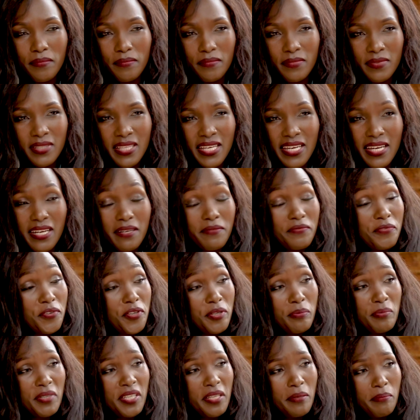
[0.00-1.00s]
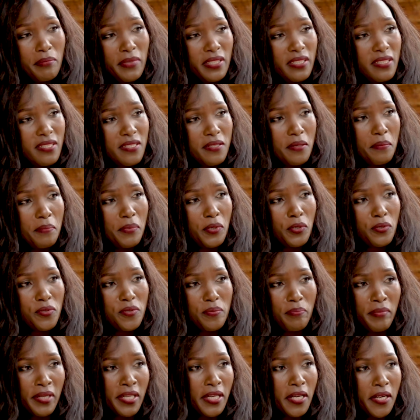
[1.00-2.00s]
there are very many myths
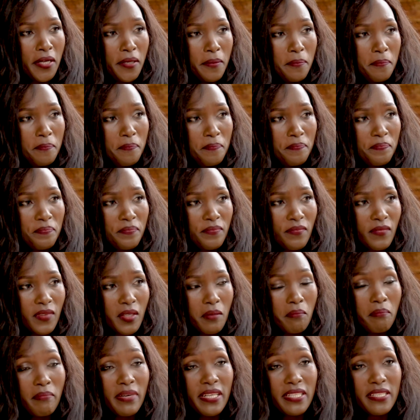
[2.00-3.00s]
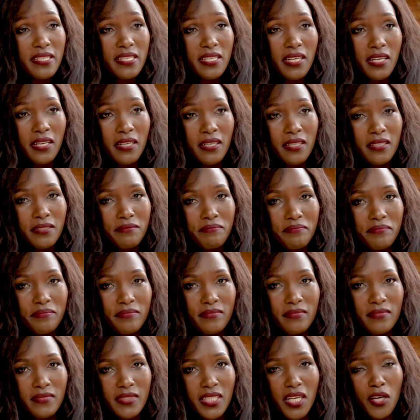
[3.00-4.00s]
about makeup, but I
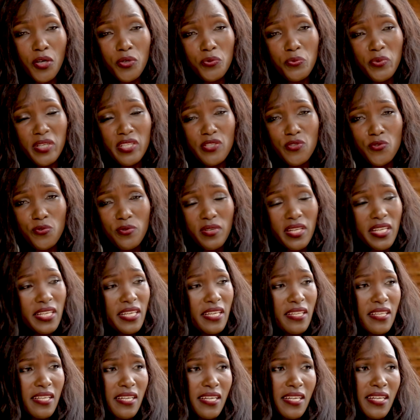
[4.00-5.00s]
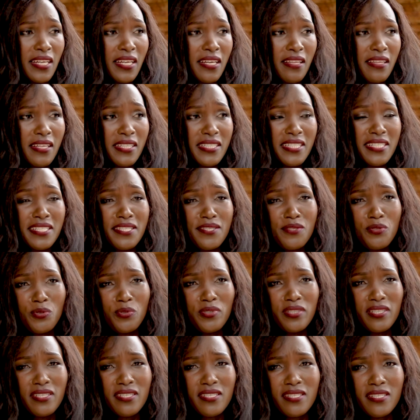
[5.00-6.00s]
would want to clear the air that it's
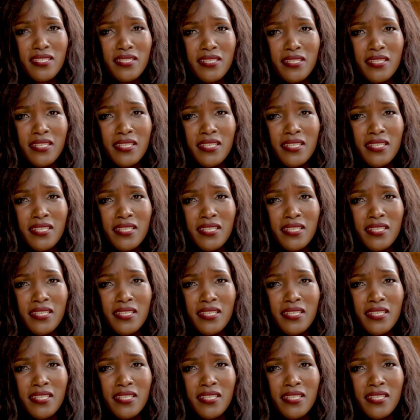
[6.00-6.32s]
not